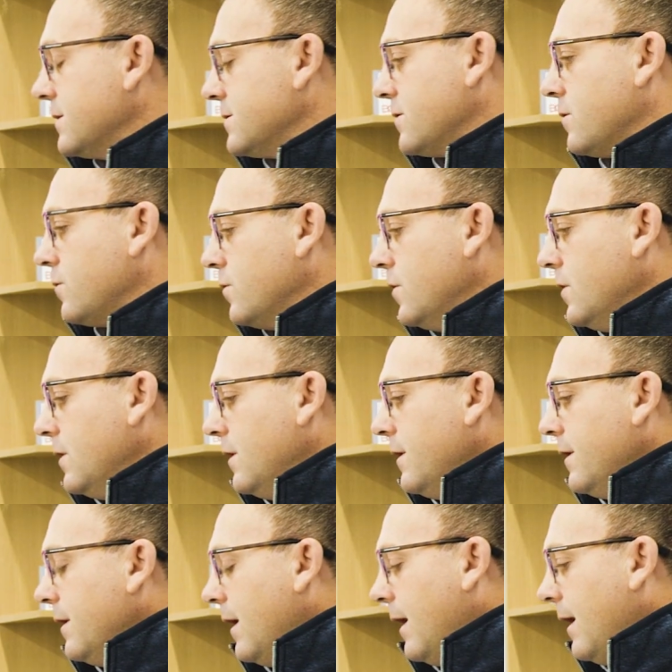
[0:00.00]
and so.
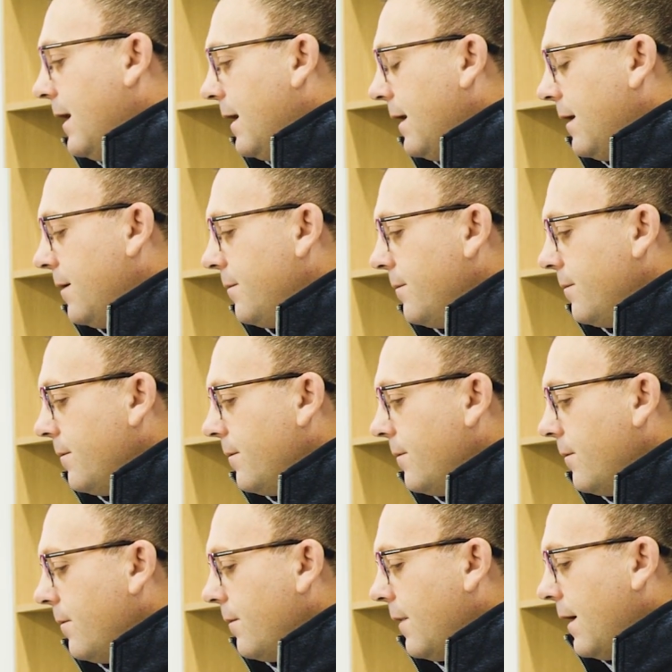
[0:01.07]
Um,
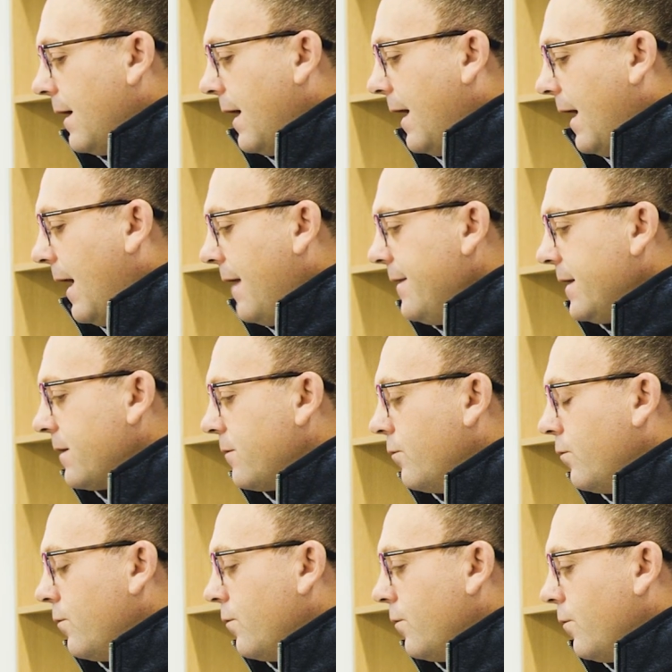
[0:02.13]
I think
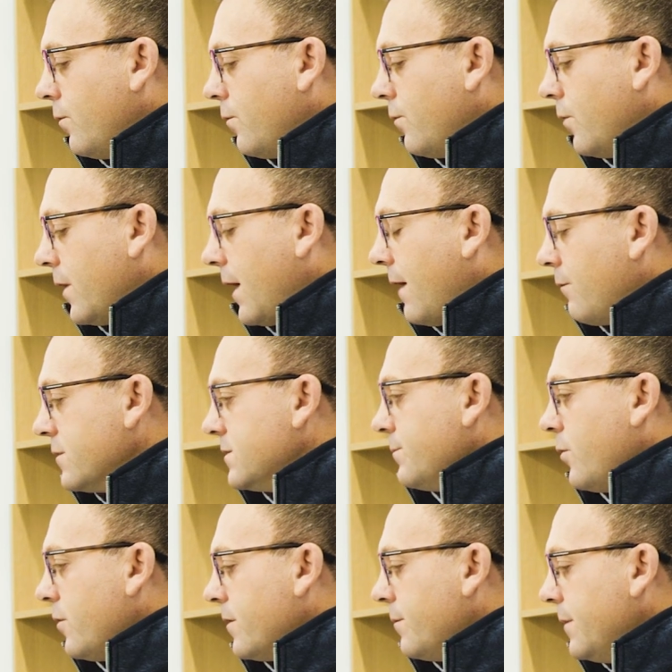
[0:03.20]
what I, what's
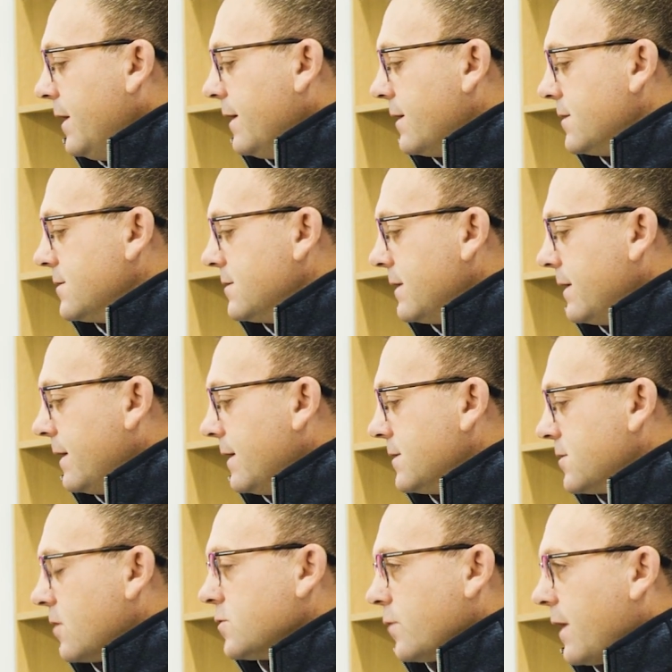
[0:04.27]
important to me is it
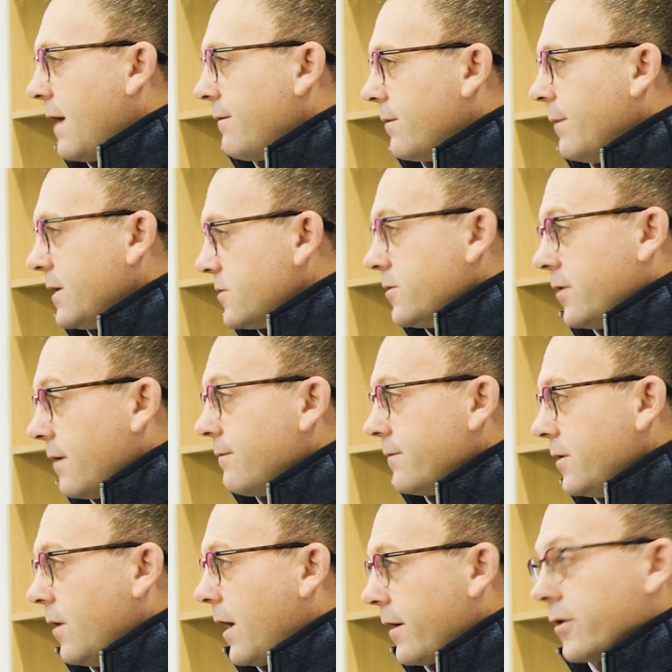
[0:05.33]
starts with how make sure you, have,
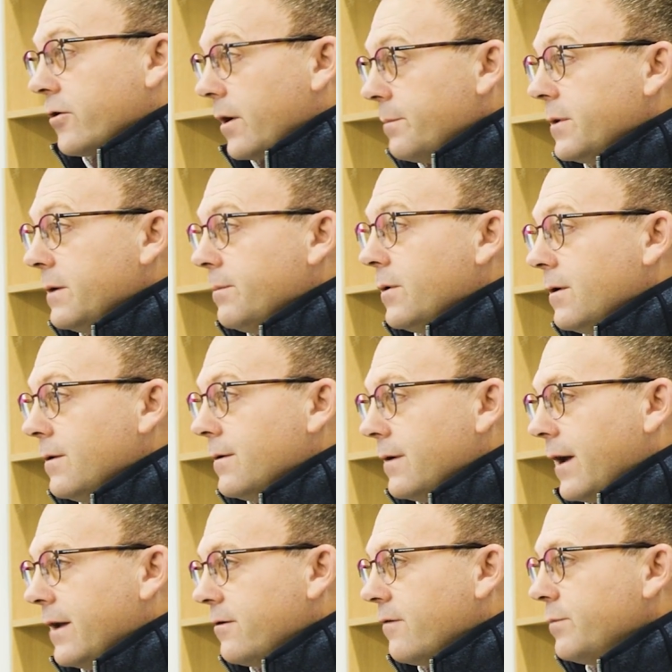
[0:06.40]
you hire great people
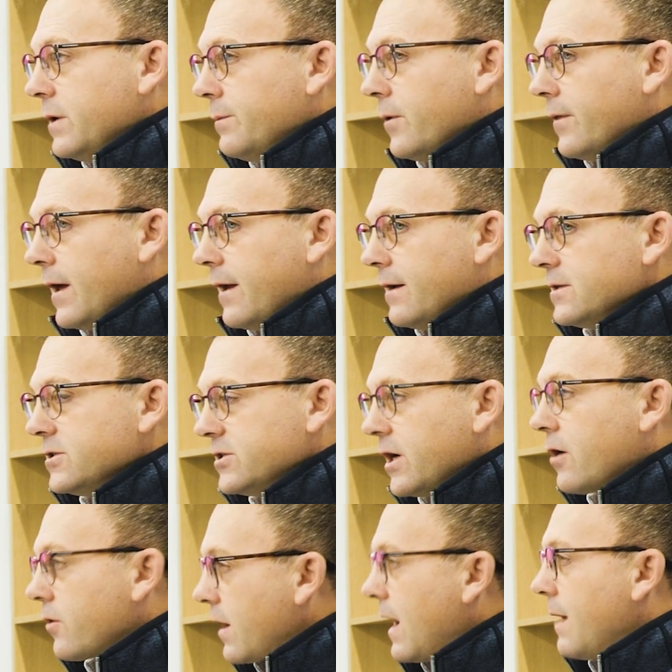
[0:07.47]
mm-hmm. and you have people that
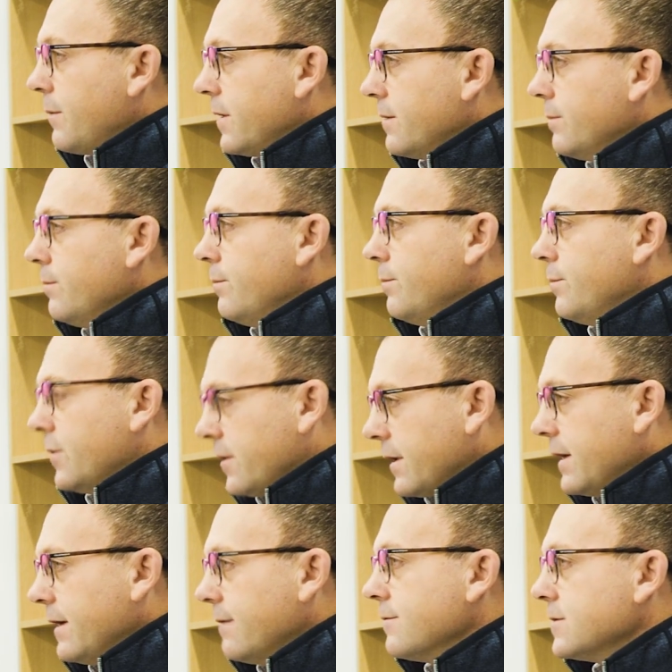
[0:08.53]
share common
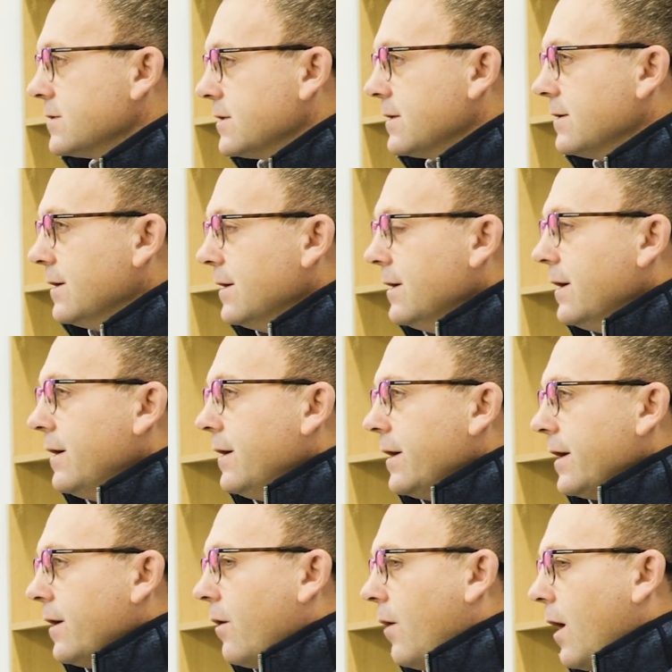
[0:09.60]
beliefs mm-hmm. and
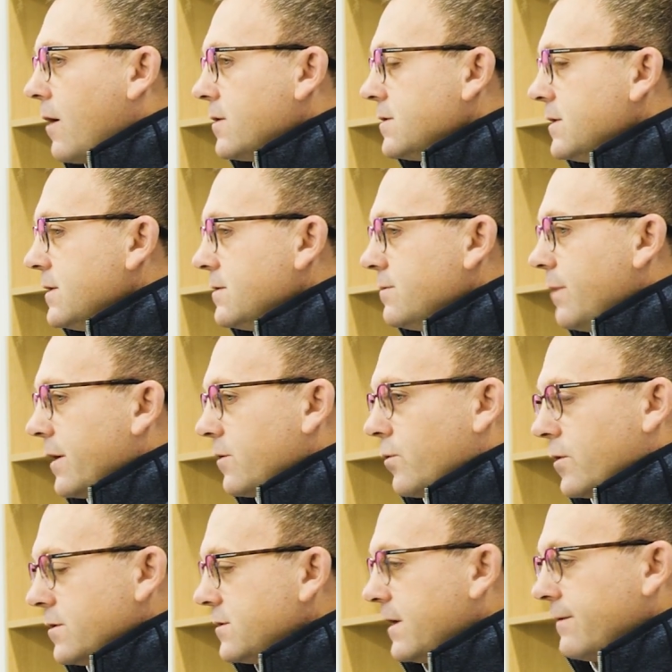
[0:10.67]
you know ours is make the
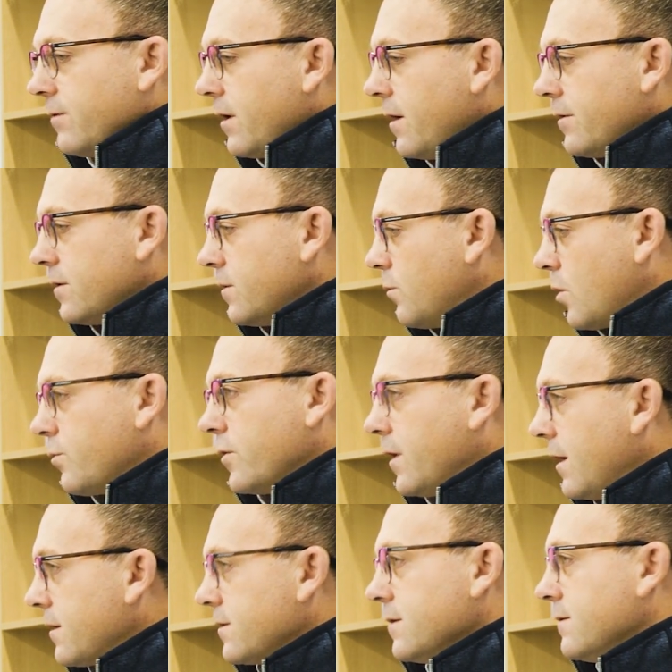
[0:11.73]
world safer, healthier, more
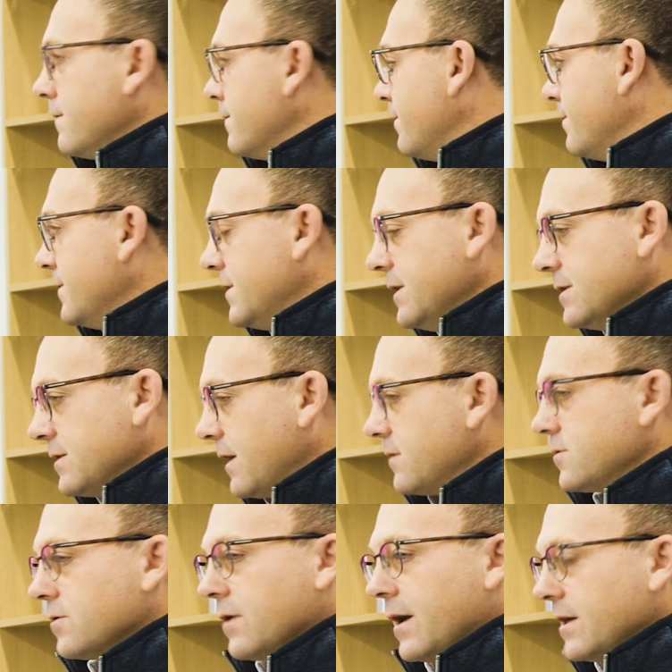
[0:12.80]
productive,
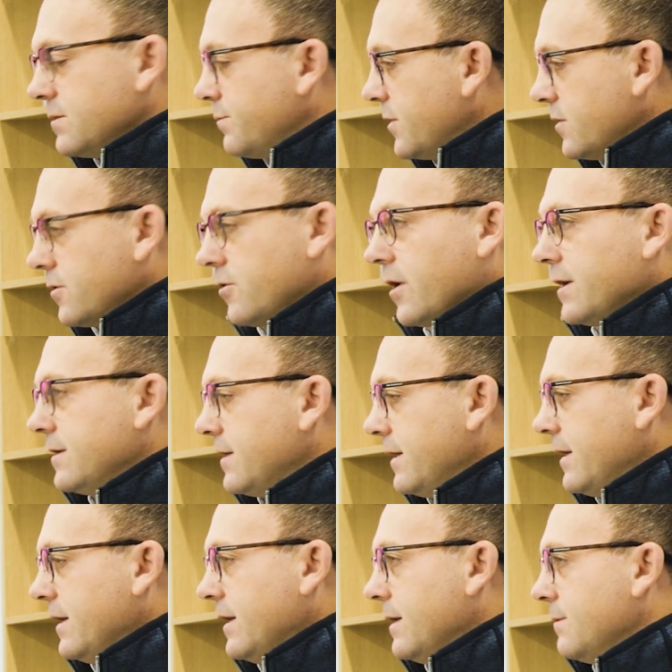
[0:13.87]
decentralized, build great
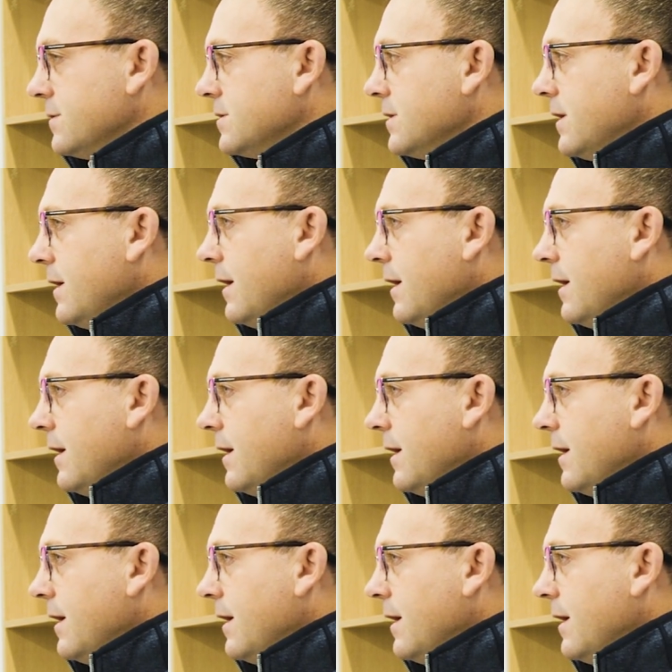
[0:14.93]
teams,